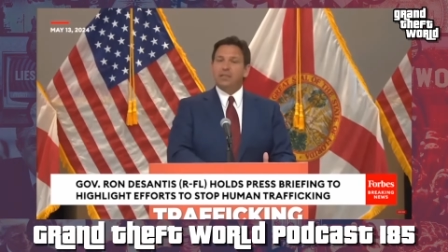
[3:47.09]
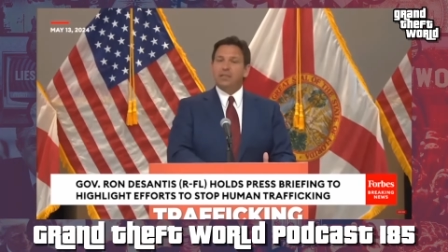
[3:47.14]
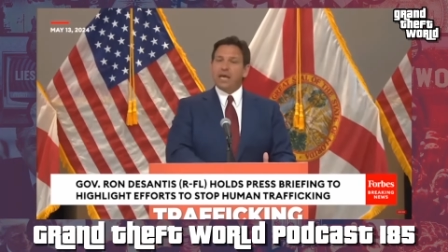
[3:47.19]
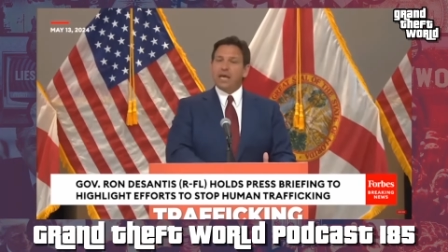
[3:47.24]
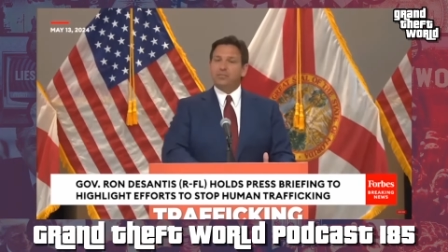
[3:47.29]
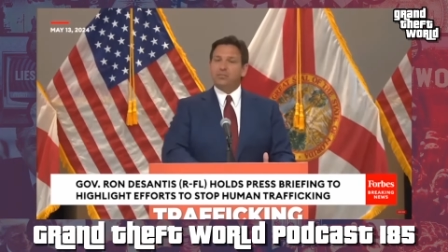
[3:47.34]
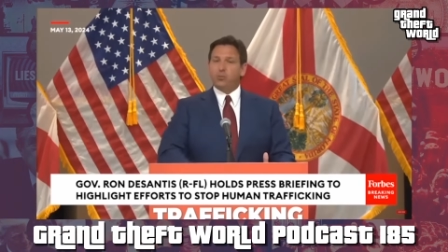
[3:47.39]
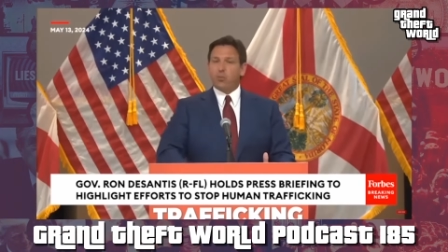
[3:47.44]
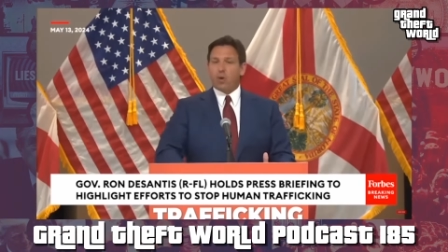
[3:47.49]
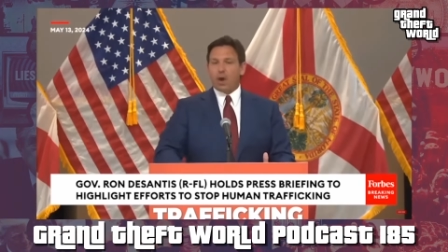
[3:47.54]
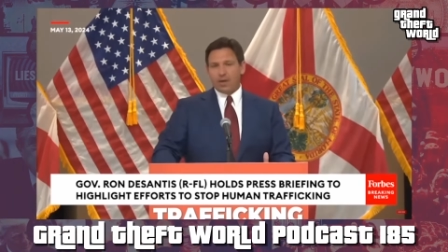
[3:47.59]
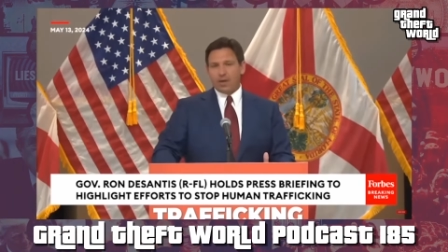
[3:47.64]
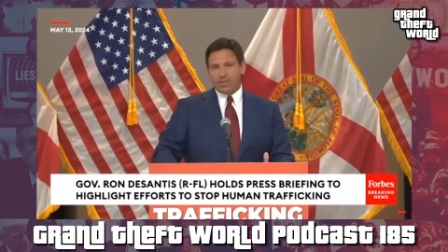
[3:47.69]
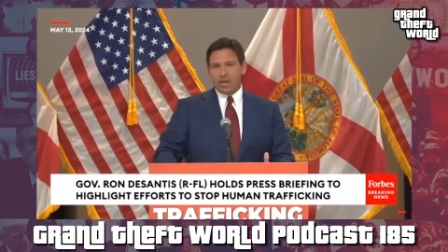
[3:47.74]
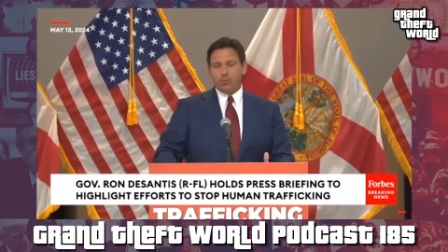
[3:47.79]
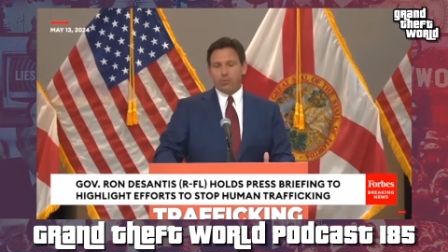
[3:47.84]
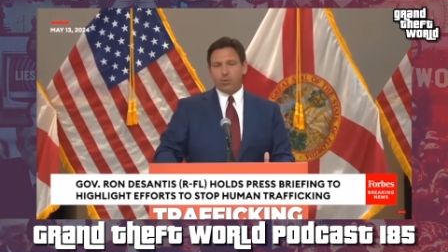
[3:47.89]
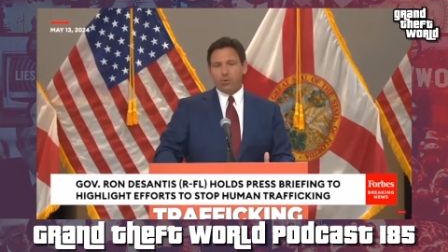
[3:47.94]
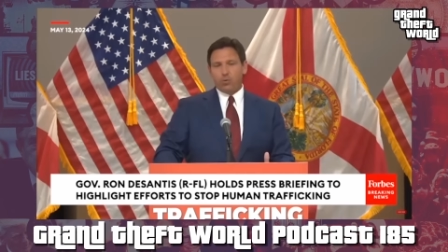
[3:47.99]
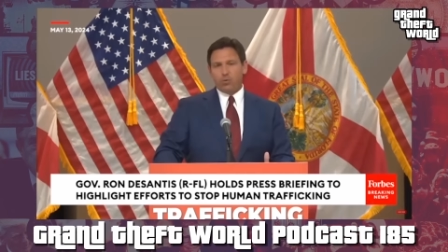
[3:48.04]
That's why
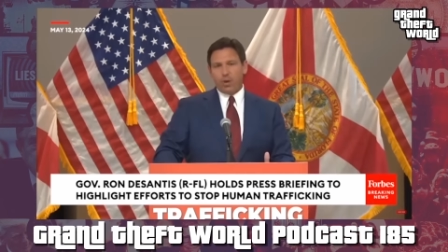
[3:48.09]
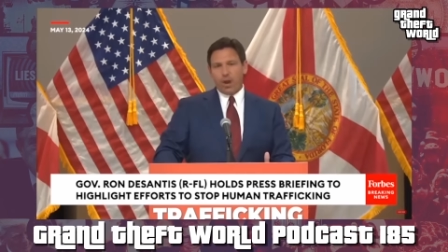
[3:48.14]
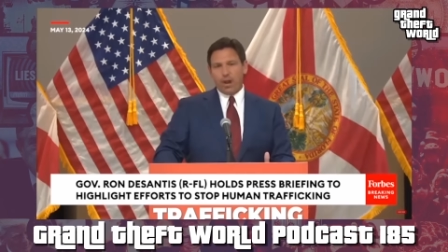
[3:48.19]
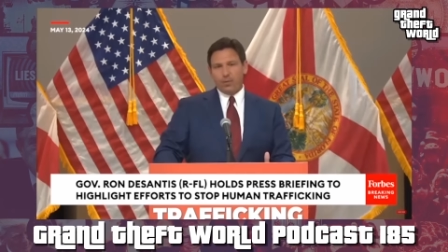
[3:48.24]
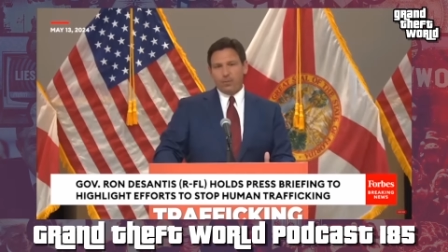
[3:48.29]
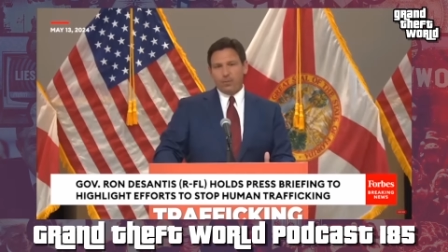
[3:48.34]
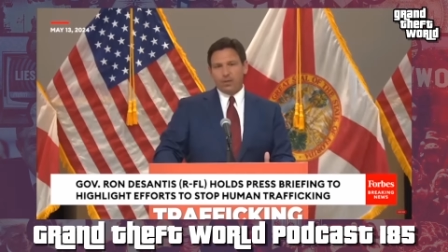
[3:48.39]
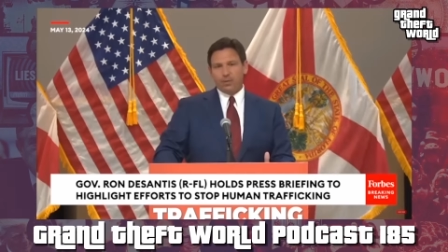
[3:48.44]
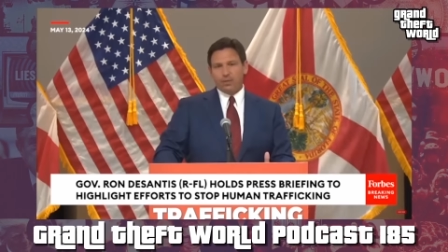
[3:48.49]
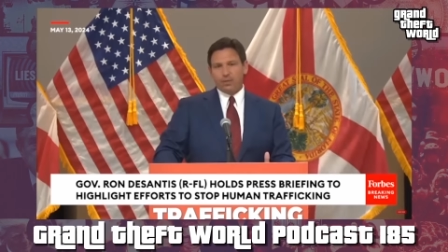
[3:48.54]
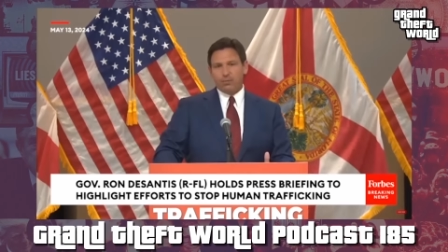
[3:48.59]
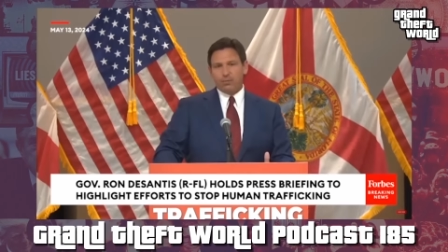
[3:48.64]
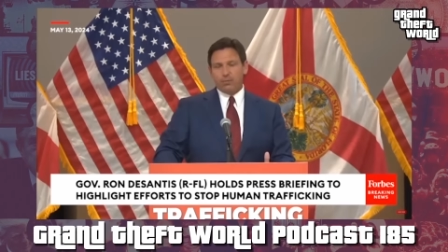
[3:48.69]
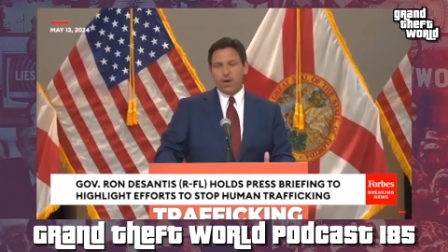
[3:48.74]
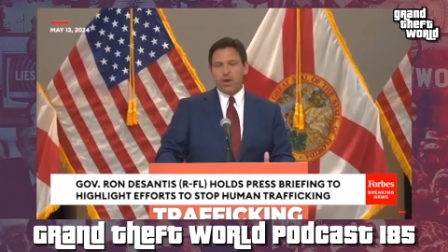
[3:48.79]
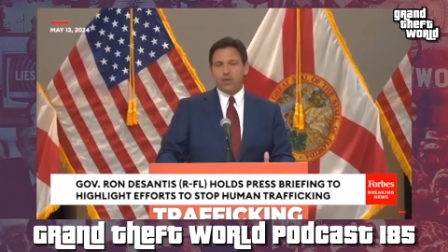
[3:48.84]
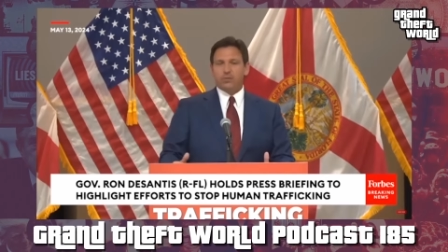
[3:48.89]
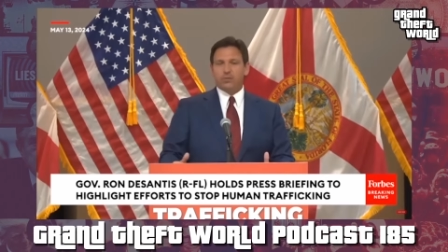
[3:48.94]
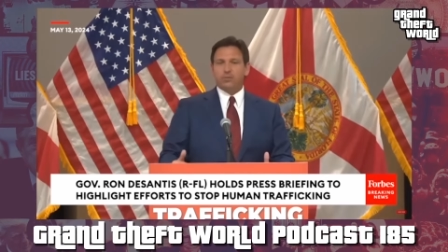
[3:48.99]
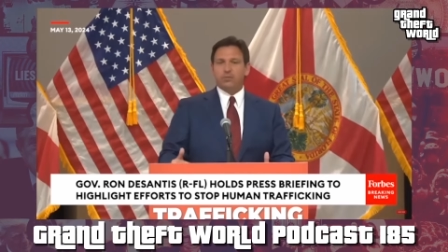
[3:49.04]
they were raping the
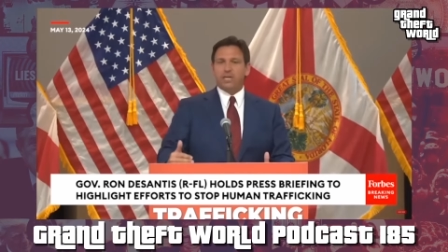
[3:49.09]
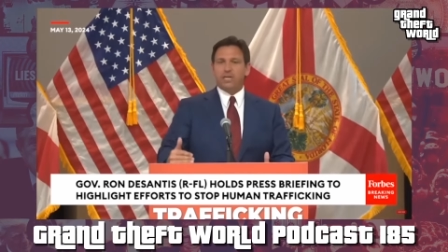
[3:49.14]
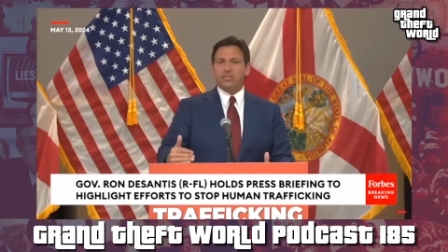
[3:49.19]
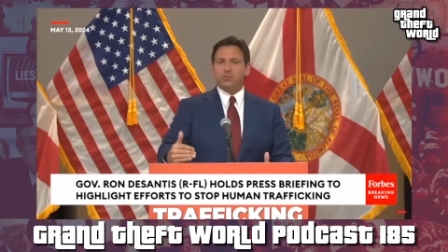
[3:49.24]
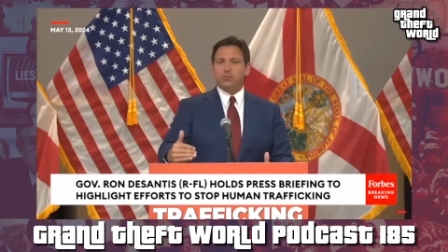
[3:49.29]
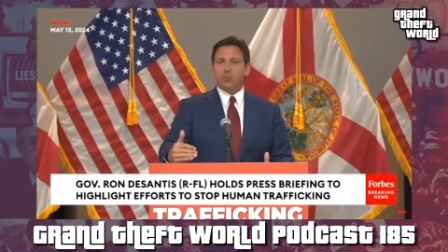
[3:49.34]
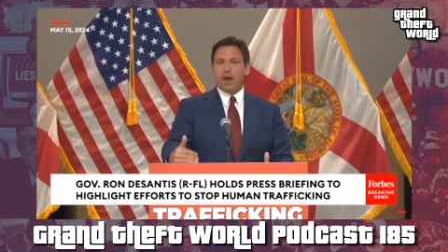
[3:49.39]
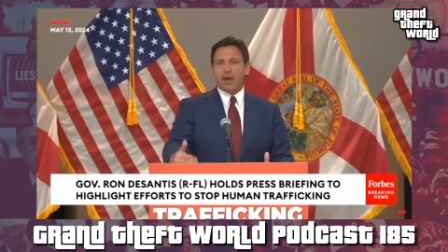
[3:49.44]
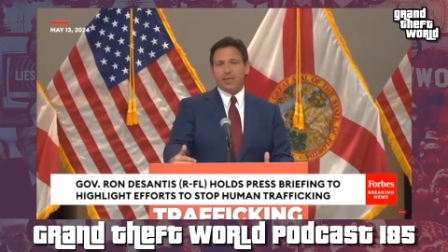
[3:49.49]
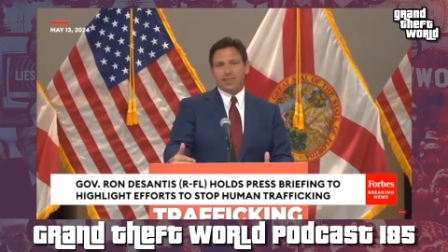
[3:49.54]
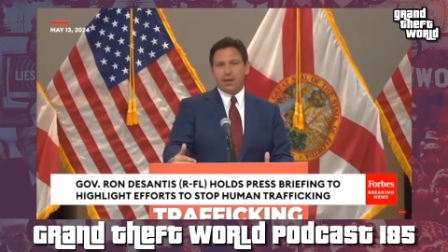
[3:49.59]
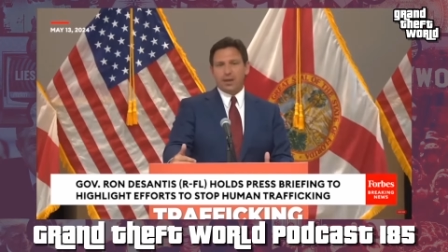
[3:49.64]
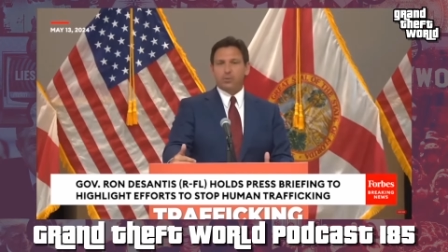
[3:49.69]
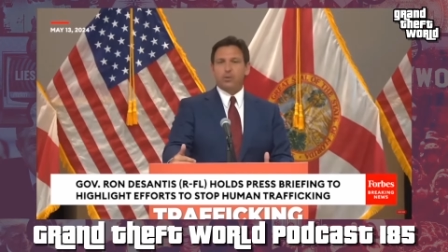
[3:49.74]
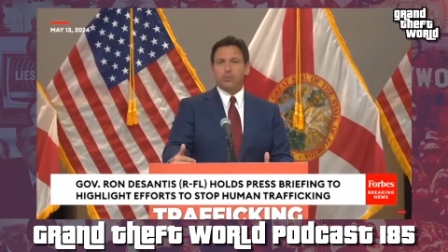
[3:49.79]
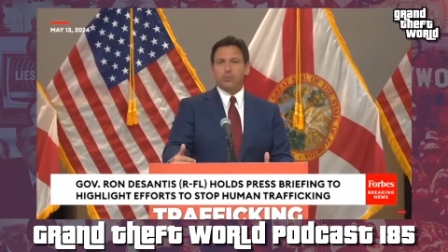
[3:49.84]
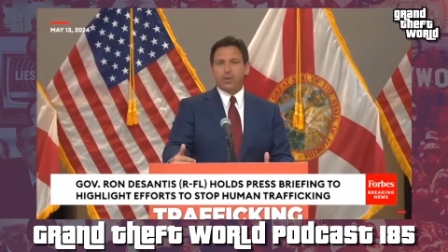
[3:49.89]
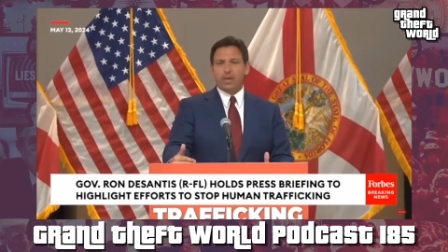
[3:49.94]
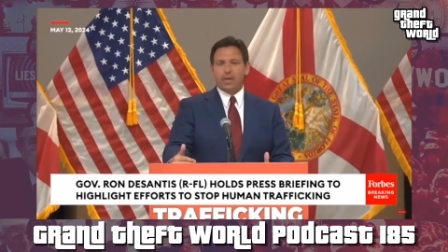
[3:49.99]
mothers. That's why they were